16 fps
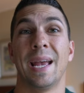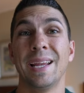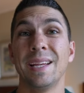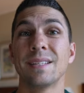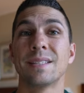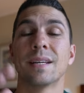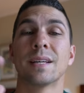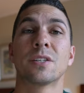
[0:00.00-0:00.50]
It
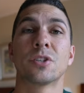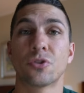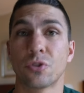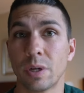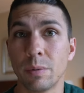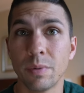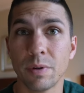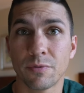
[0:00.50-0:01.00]
is
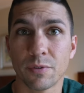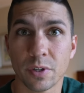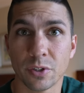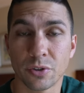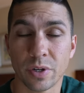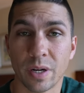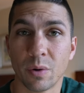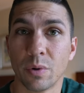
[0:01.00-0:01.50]
extremely
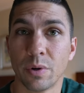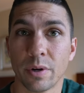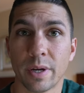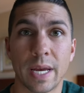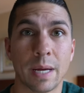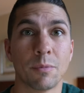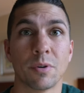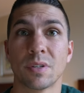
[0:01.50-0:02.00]
frustrating when your
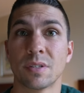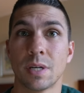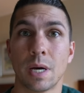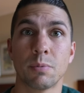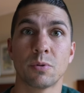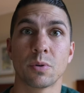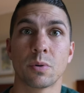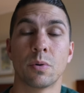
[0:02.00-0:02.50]
camera
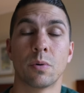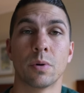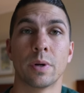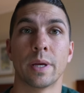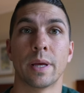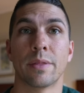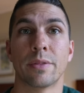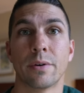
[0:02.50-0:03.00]
stops
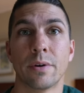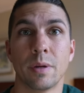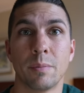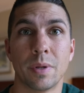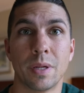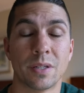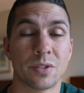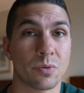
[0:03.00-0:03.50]
recording at 30
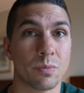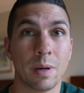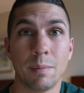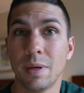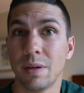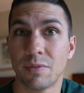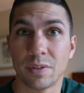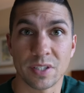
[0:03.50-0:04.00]
minutes or
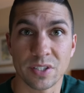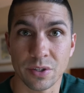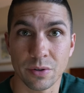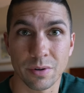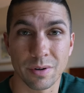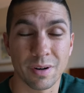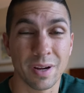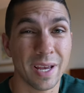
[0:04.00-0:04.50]
maybe even
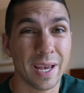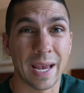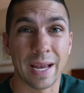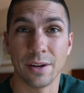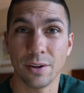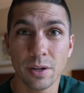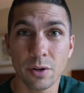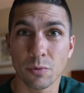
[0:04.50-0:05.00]
sooner,
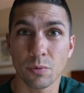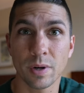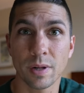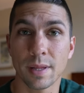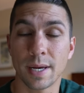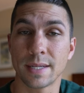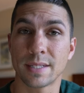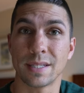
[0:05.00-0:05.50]
and you didn't
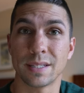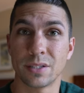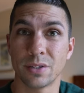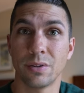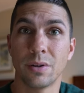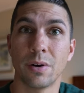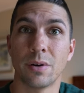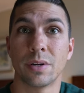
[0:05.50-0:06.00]
realize it
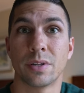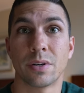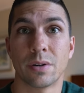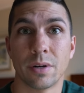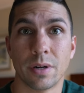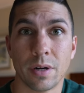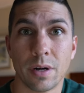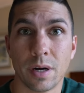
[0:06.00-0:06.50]
until you go to
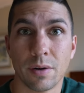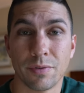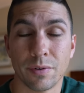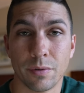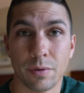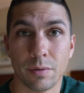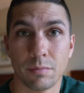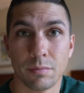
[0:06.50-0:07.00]
turn it off
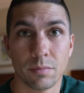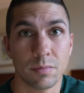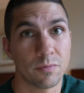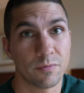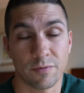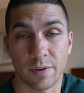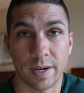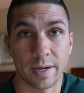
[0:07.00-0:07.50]
and
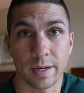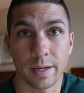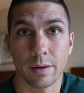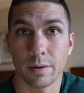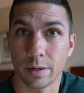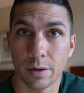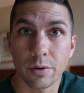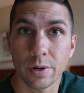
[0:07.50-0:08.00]
find
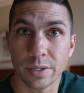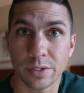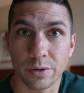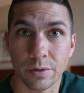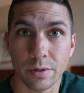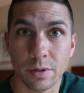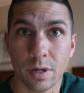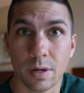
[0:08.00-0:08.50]
out it already
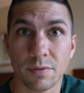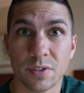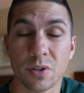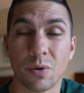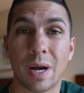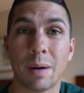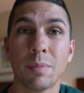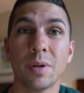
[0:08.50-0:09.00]
turned off.
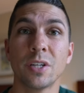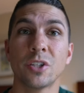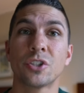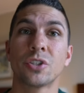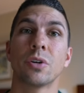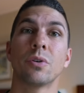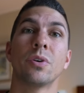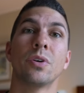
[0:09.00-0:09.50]
So I'm gonna
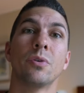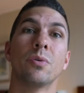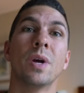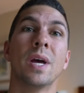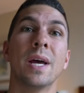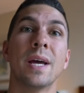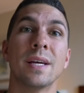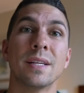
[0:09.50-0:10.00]
show you
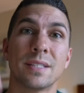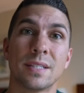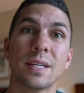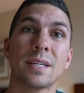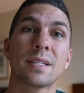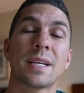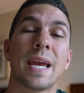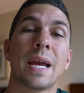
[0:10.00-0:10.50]

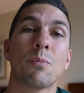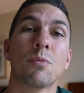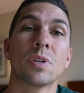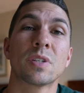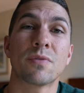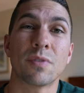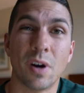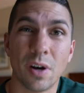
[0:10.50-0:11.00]
six
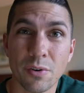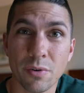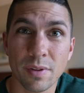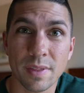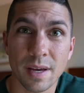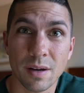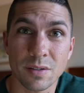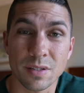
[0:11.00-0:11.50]
cameras for under
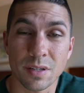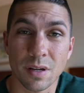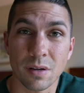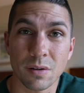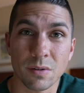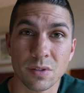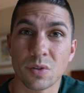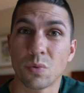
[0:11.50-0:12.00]

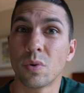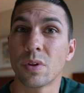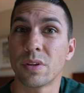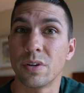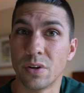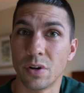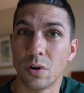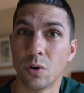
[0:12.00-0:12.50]
$1,000
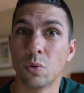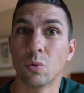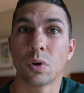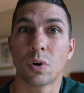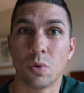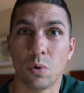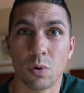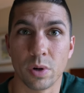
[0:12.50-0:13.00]
with no
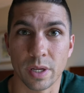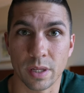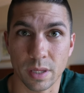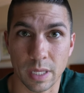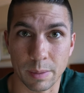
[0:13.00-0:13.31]
recording